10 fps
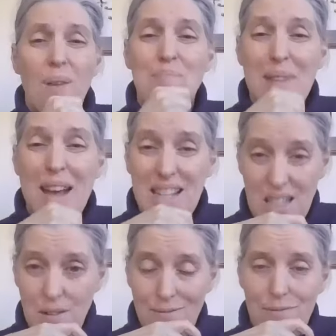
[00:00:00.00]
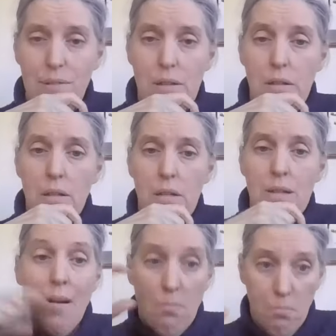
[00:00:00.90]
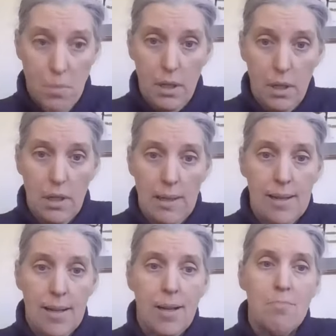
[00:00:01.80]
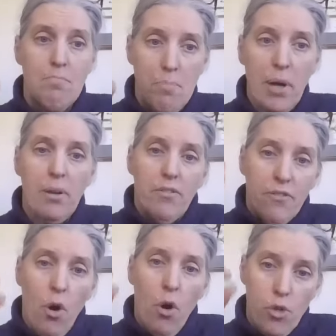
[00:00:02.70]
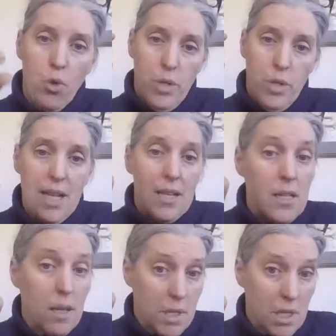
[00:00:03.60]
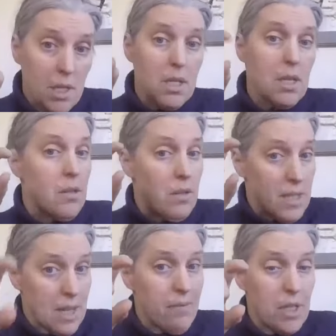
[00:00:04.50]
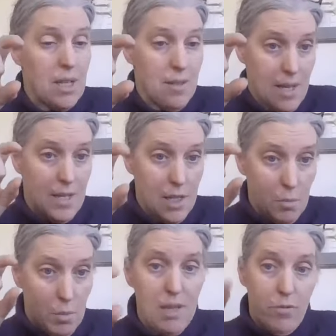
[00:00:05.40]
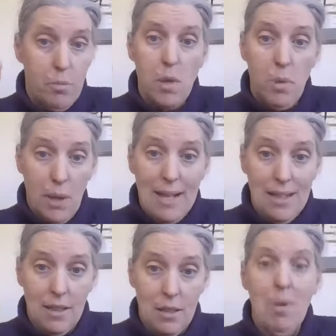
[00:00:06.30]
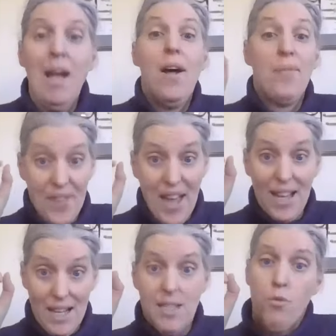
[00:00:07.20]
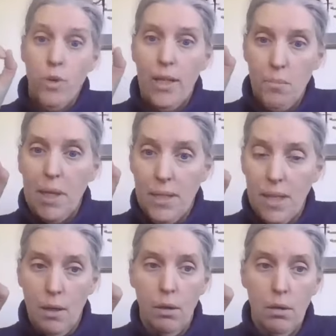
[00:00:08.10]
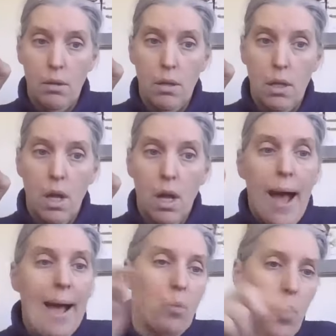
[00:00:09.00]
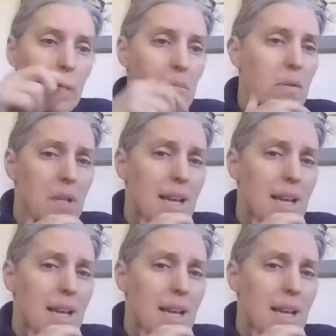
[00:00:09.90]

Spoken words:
a massive number, But for those 6 substances under the 17th ATP, for people handling them, that is a really big deal. And what about the